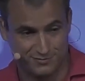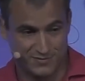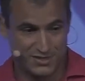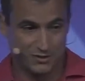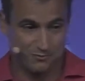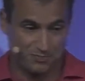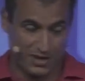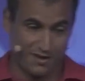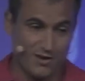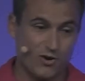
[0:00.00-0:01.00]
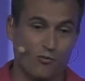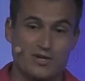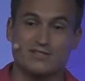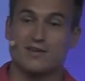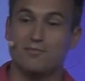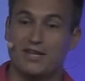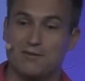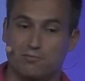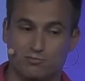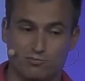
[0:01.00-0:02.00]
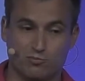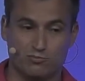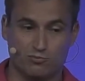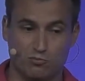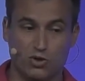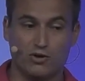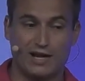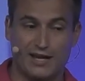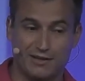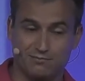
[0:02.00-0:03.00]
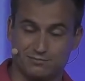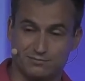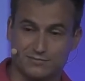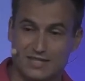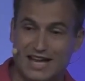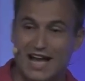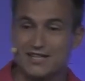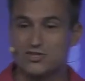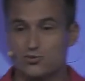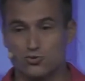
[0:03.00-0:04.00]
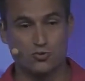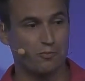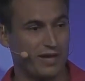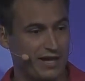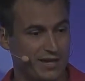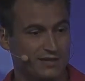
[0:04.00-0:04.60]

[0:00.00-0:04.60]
So when somebody book online and choose to pay